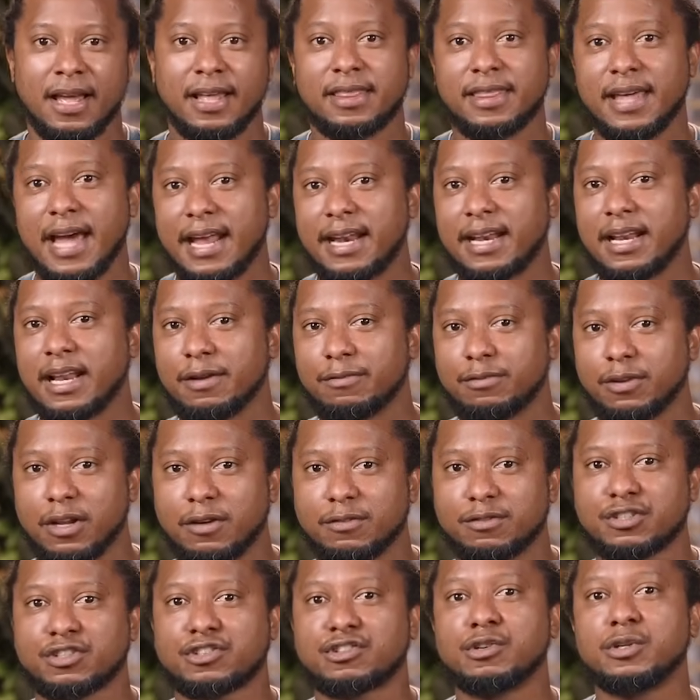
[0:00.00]
That level of
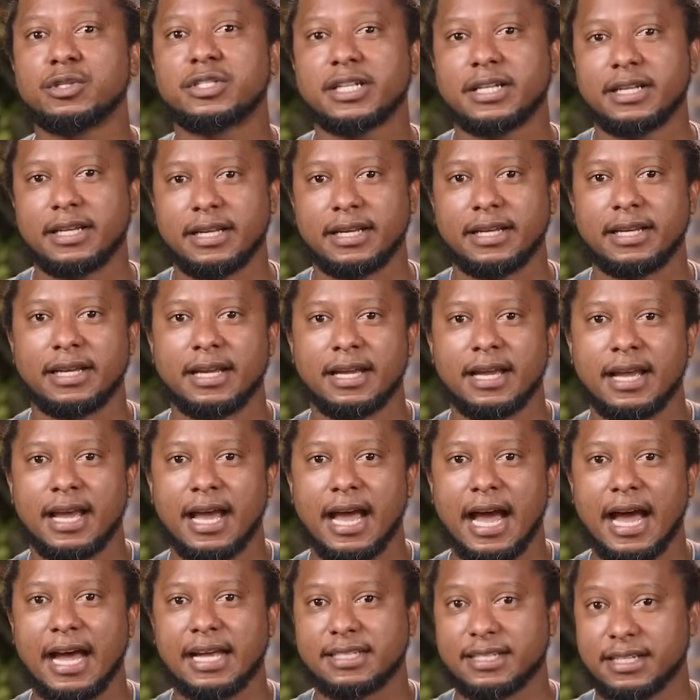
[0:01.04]
scrutiny
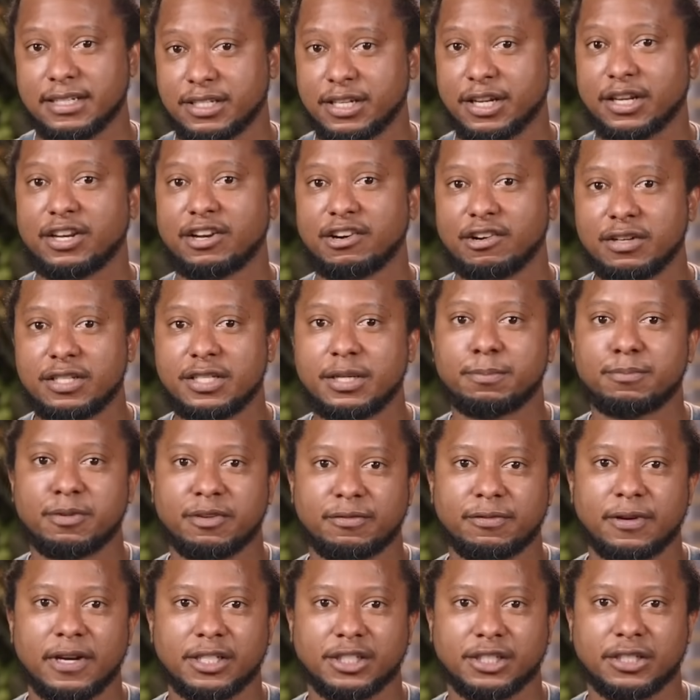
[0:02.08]
as a security
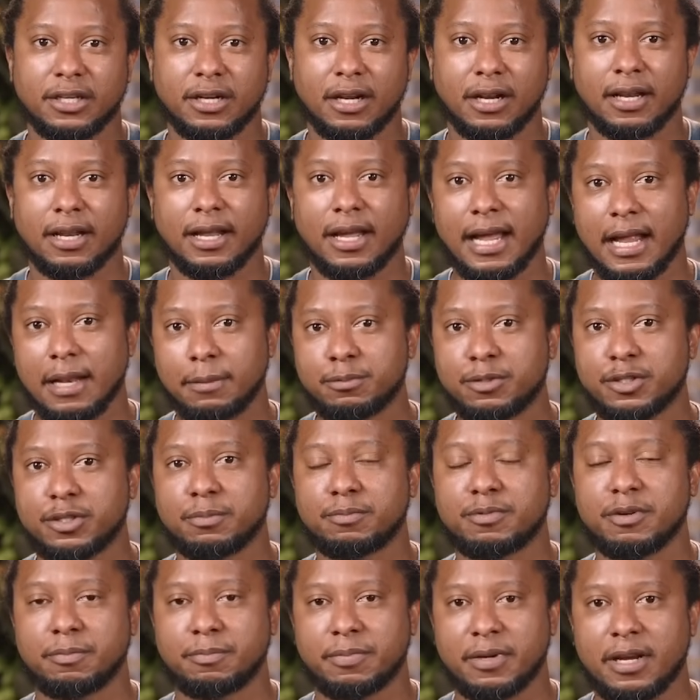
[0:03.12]
professional helps you
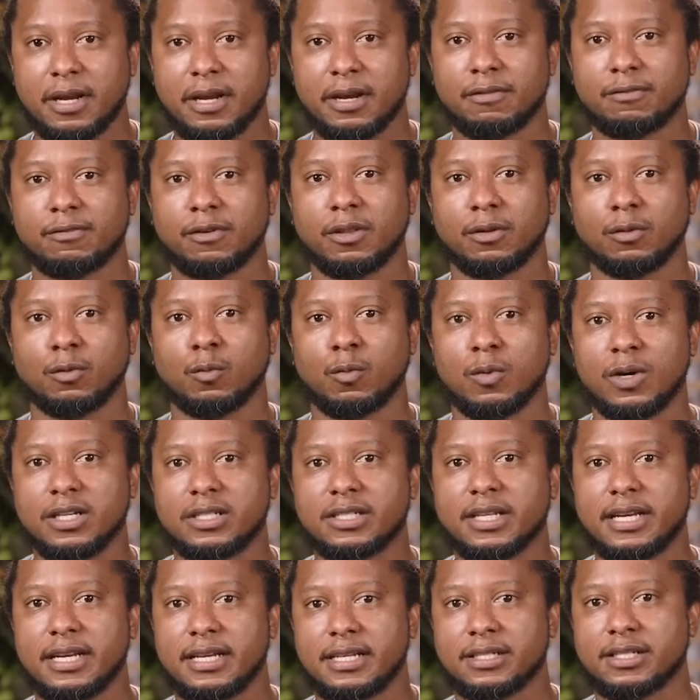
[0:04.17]
prepare for the worst
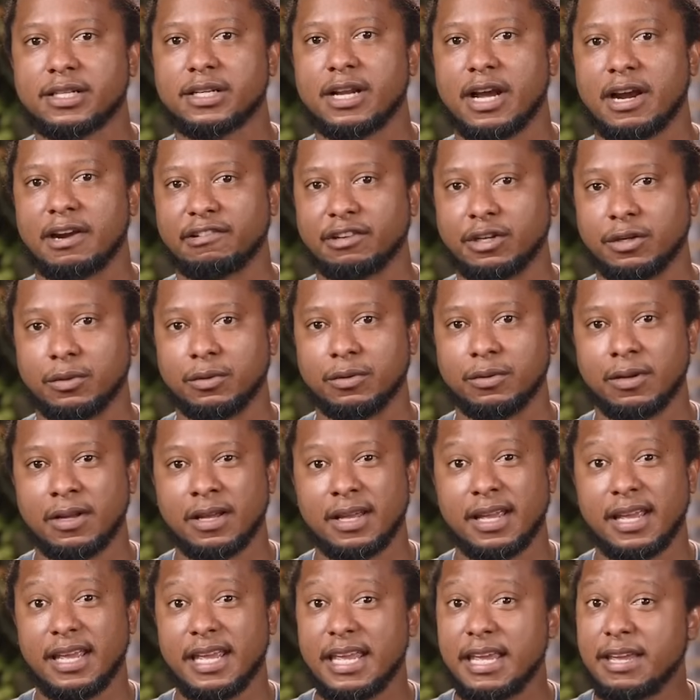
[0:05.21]
case scenario,
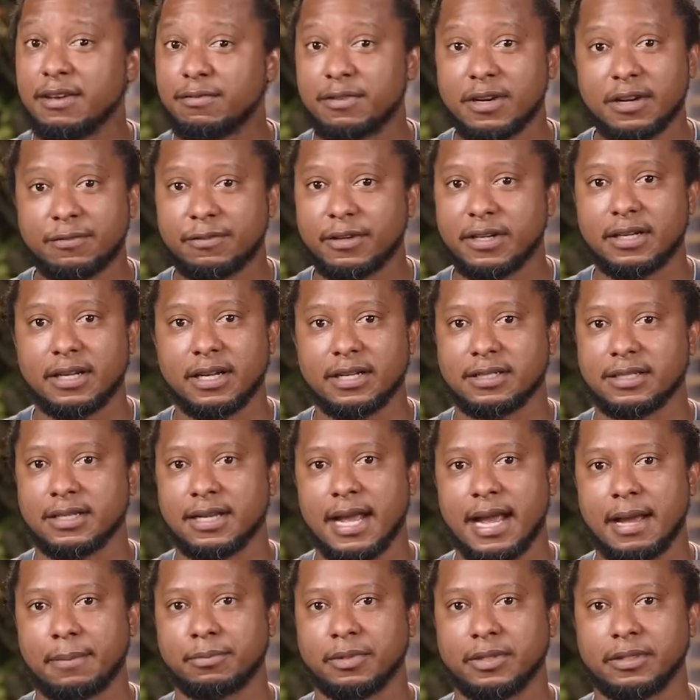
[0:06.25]
even if it doesn't
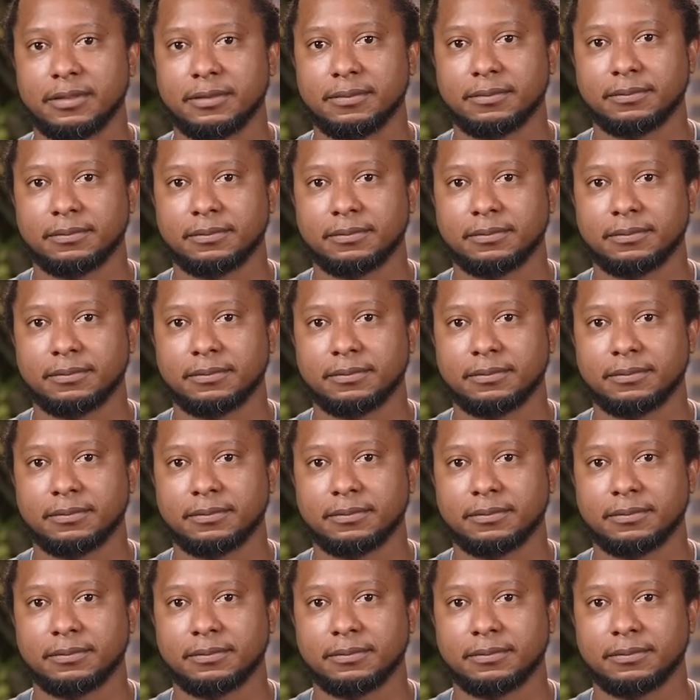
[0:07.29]
happen.